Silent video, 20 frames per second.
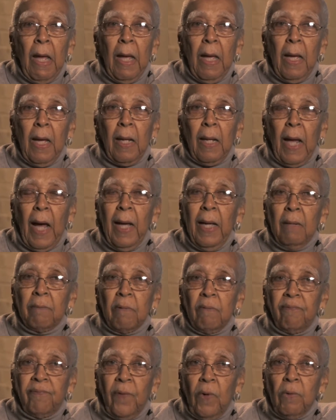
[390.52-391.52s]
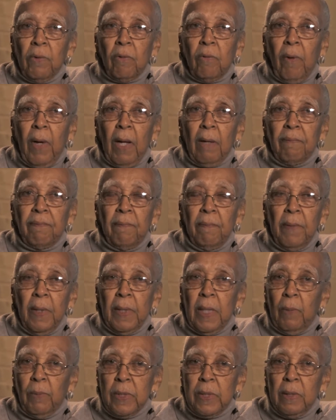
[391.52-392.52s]
and I have a photograph
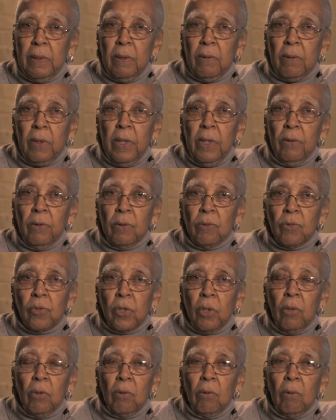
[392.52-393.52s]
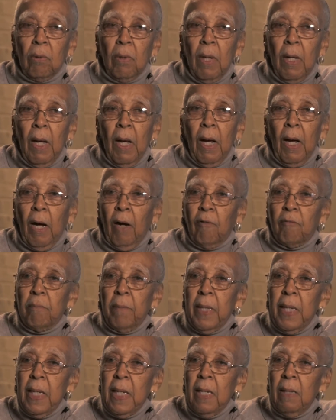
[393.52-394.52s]
that was in the Curio Journal of
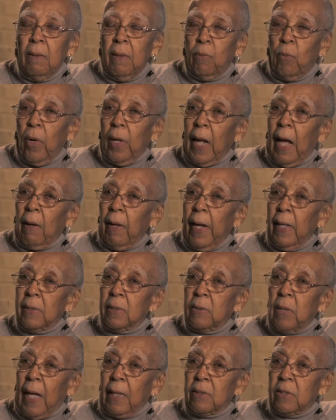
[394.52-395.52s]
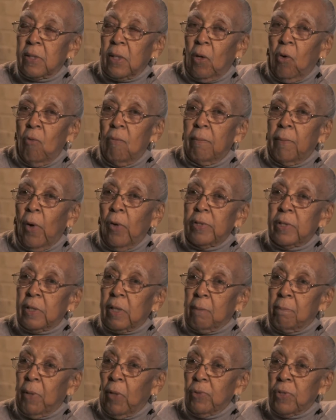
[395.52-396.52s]
me where I sold most
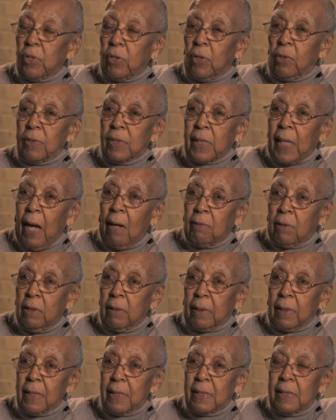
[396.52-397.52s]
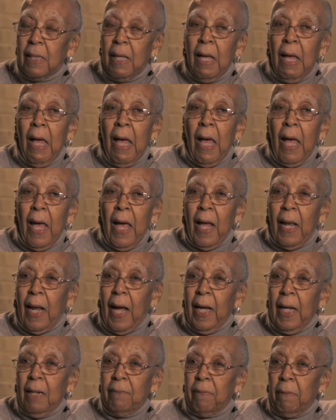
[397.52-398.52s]
Girl Scout cookies. And
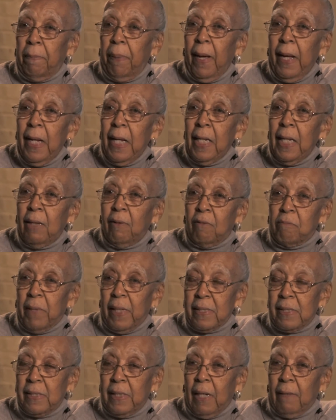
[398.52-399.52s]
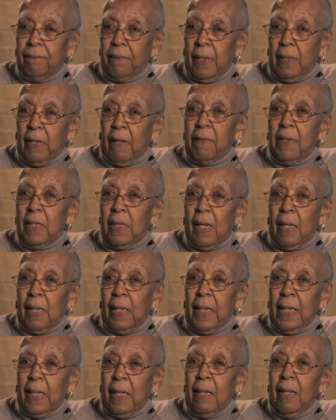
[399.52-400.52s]
I have a painting of myself and another young
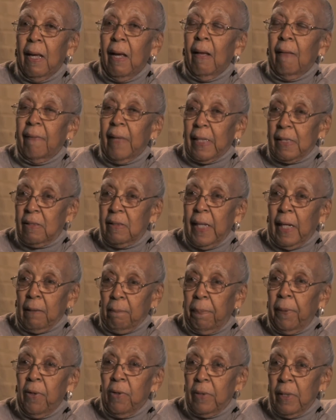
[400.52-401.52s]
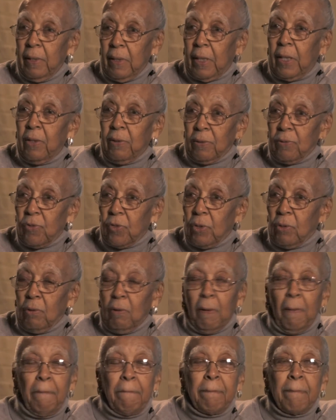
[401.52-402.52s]
lady that appeared in the Curio Journal.